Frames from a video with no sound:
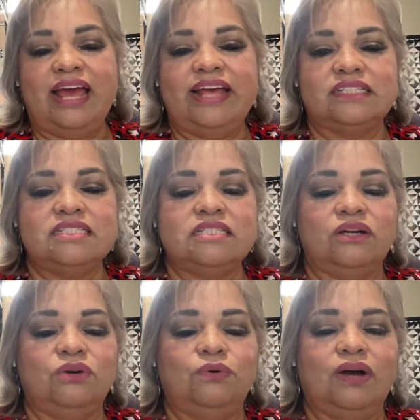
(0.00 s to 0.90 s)
And
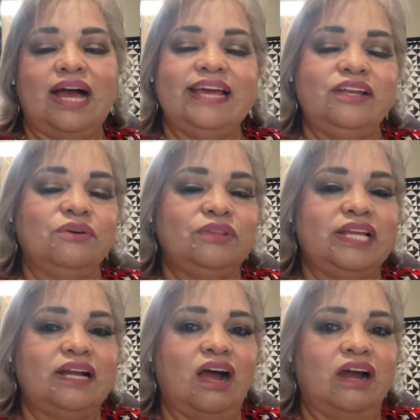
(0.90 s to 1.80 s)
so I know
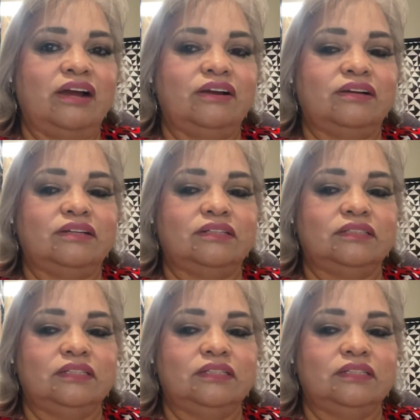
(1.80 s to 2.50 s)
that